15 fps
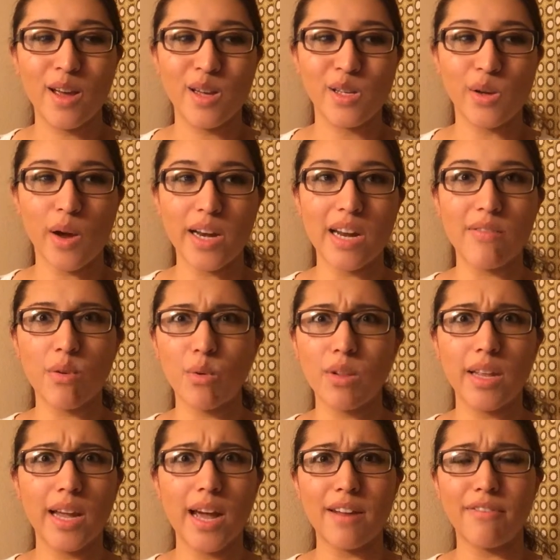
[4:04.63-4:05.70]
So I never
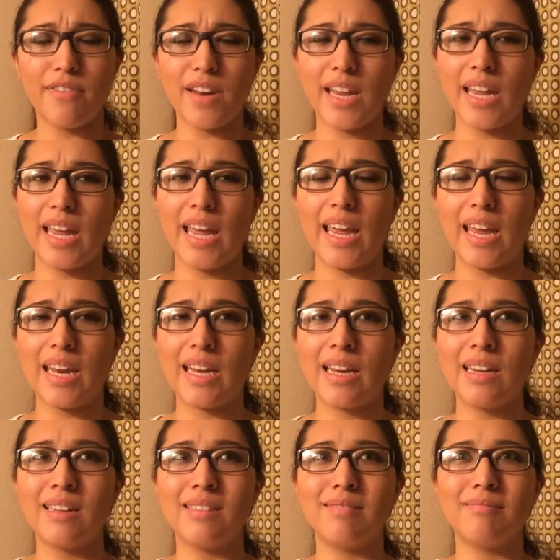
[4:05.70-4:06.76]
really got a fitting in.